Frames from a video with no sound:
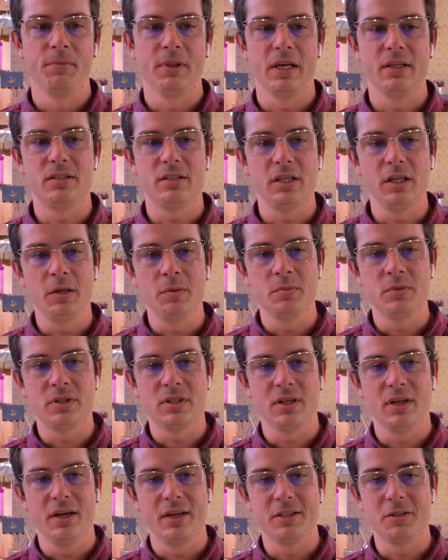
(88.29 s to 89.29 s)
It
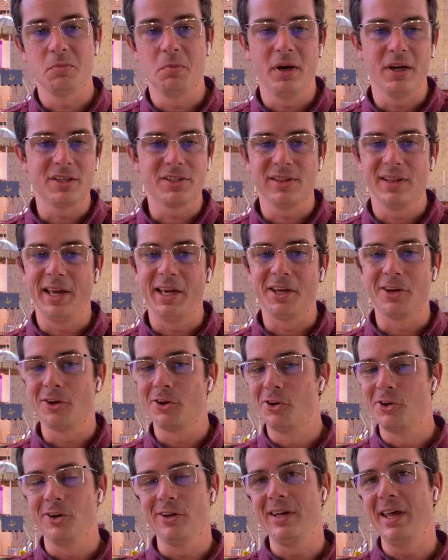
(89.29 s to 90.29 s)
seems as much
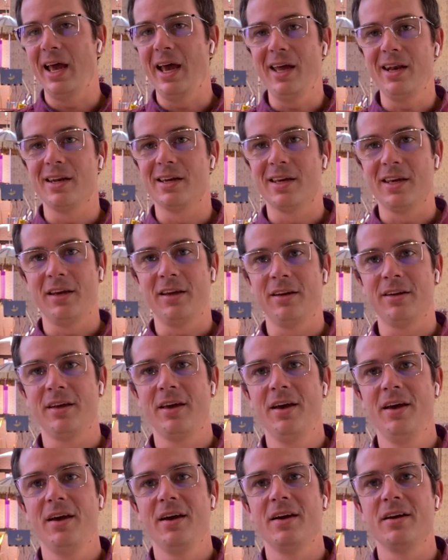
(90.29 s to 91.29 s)
like good etiquette
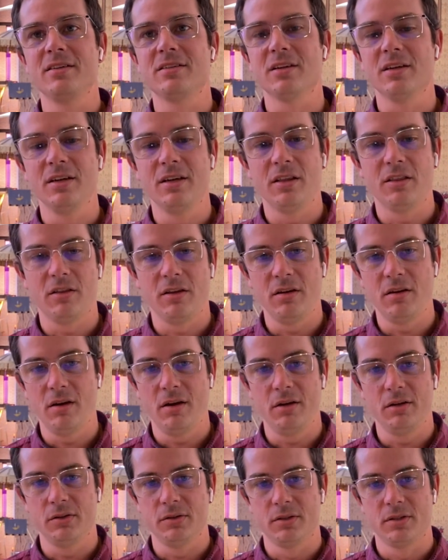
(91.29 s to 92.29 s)
as anything
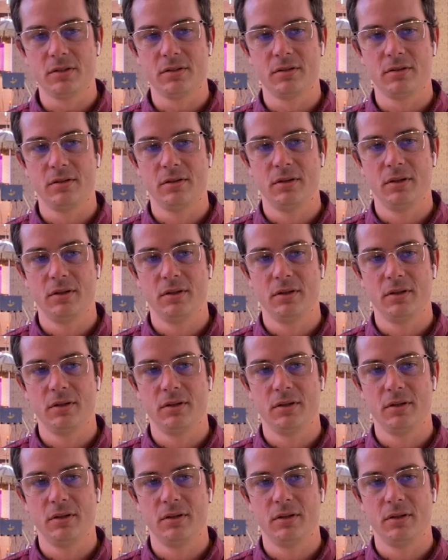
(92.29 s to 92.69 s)
else.